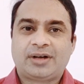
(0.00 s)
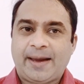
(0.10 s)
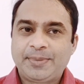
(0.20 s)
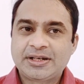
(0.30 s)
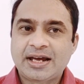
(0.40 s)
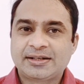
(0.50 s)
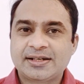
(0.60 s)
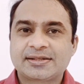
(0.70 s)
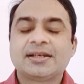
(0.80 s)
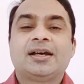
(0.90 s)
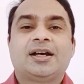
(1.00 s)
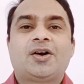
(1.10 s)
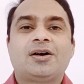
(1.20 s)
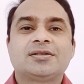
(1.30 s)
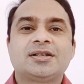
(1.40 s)
hepatitis,
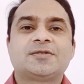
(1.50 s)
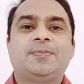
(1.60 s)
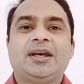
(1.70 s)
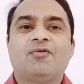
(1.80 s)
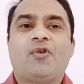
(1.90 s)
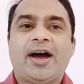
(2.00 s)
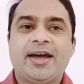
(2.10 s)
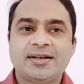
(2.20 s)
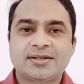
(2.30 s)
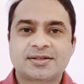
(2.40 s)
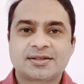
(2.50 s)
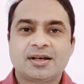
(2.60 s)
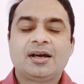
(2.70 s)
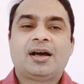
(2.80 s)
causes being virus,